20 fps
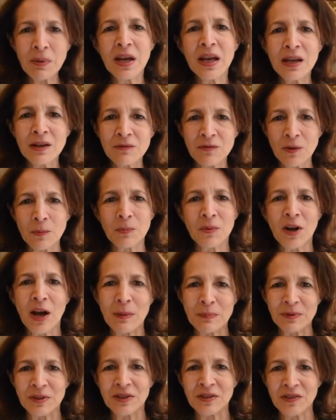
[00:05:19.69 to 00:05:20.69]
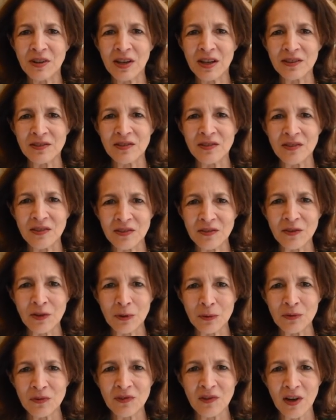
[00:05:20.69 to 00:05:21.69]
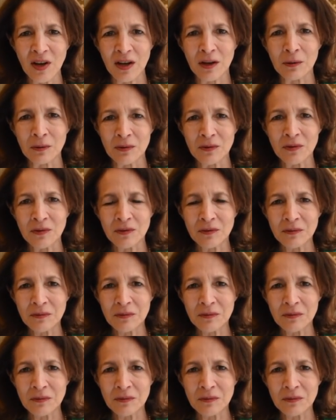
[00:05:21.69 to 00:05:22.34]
paid for property taxes in those towns.